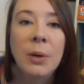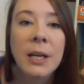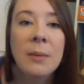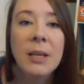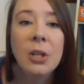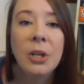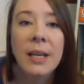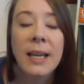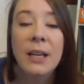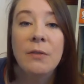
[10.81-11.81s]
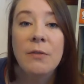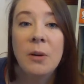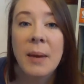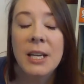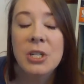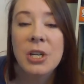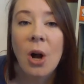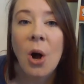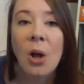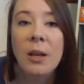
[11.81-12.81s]
we're going to be learning information
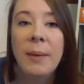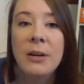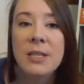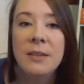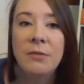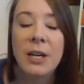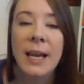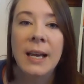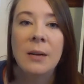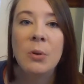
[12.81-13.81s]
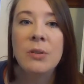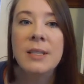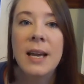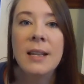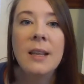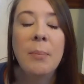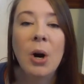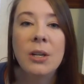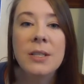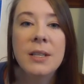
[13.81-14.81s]
all about different animals and the
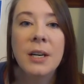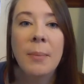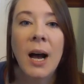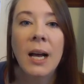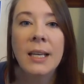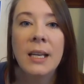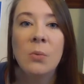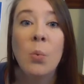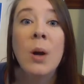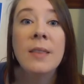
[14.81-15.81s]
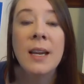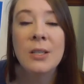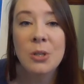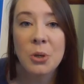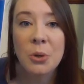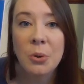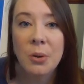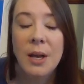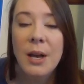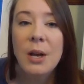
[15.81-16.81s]
parts of their body and what they
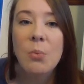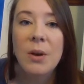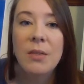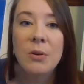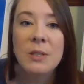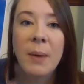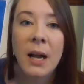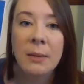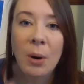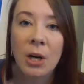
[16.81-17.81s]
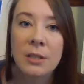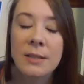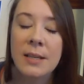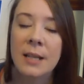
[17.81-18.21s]
do with those body parts.